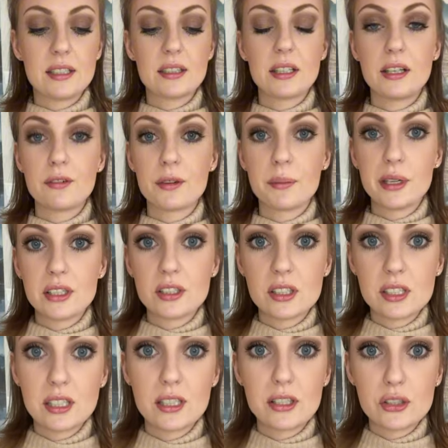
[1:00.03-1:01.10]
the information
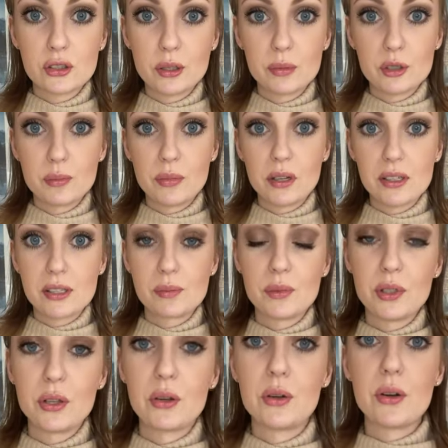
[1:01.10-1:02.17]
is in the description box
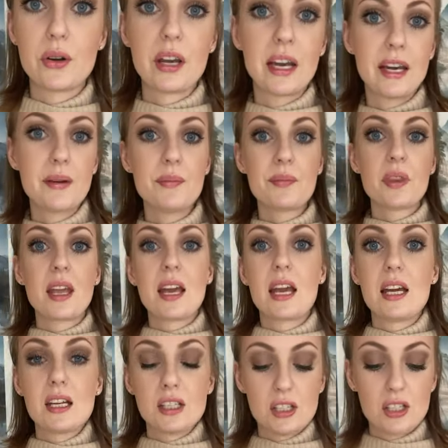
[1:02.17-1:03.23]
below, okay?
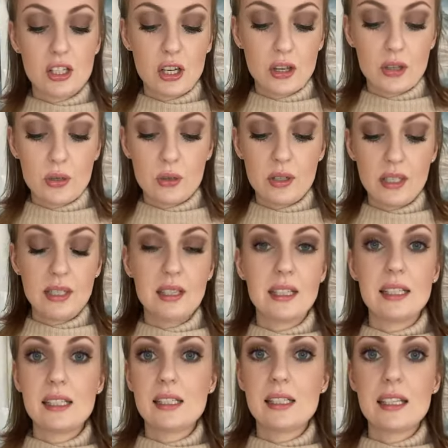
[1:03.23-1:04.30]
So
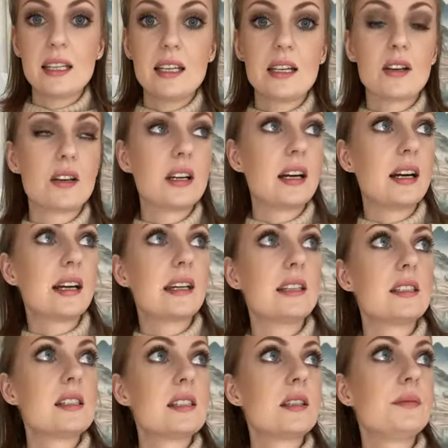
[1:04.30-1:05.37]
let's see here,
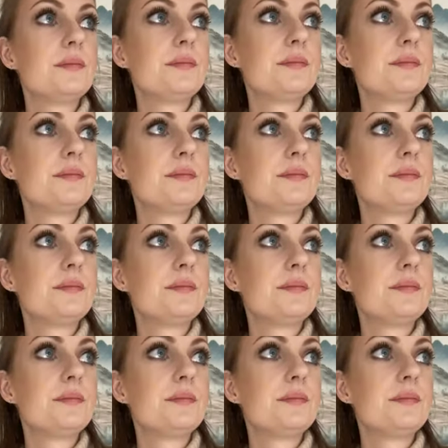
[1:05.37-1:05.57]
guys.